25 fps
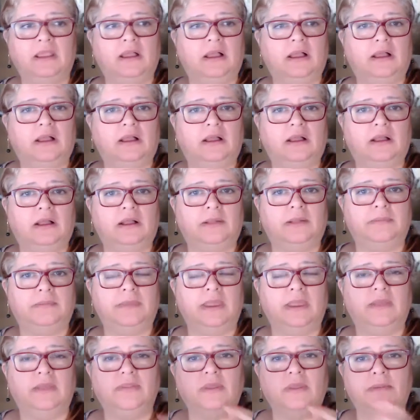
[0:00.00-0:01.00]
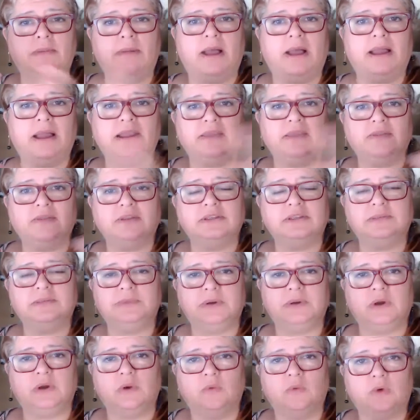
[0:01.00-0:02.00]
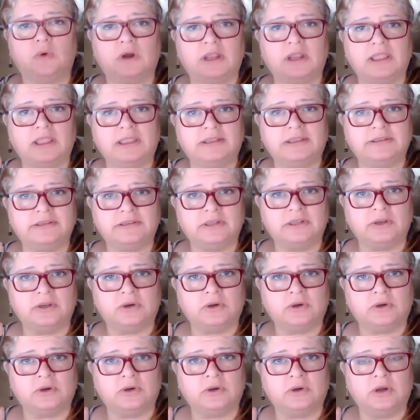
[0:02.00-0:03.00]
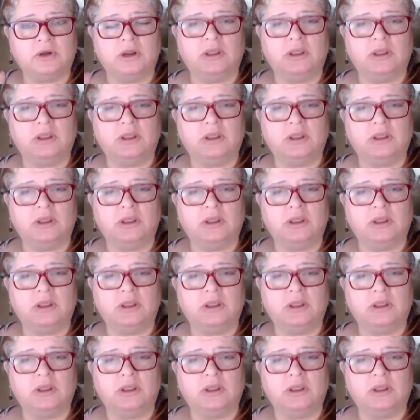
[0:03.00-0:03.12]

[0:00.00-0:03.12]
The body and the spirit work easier.